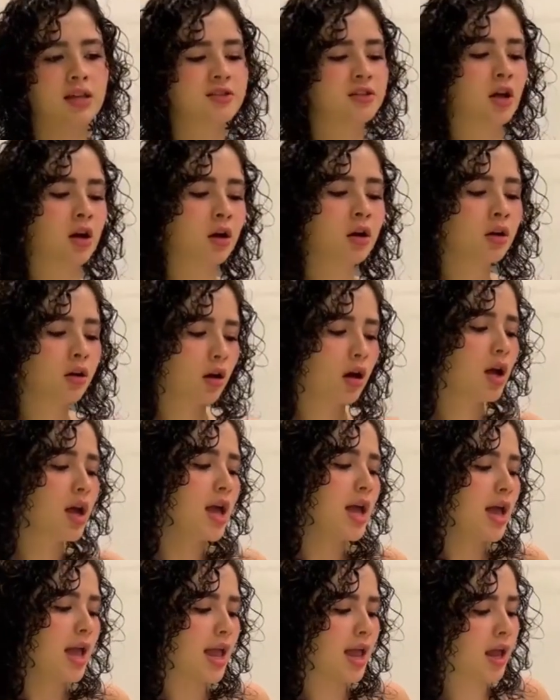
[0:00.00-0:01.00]
on.
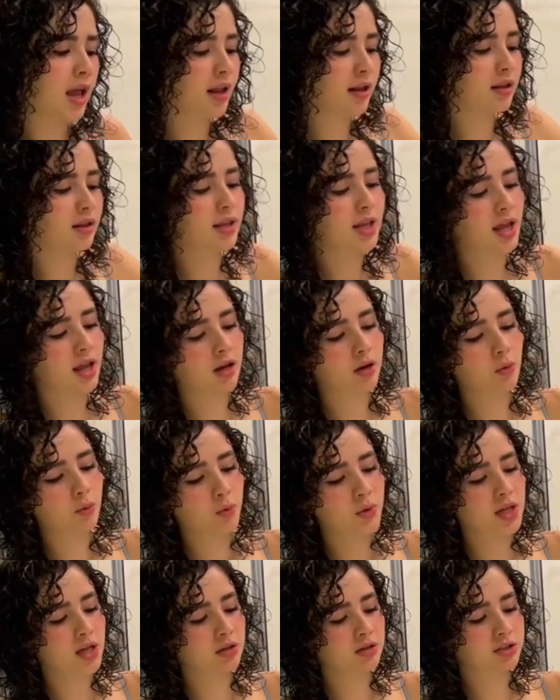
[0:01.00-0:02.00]
And
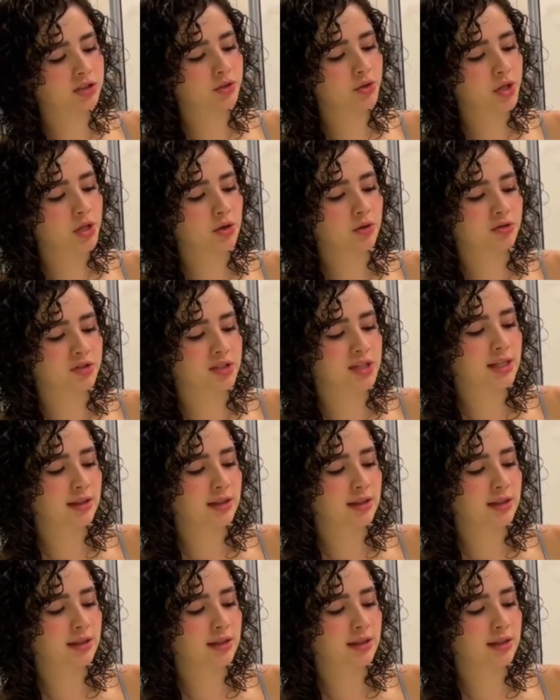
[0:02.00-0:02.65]
then we also use the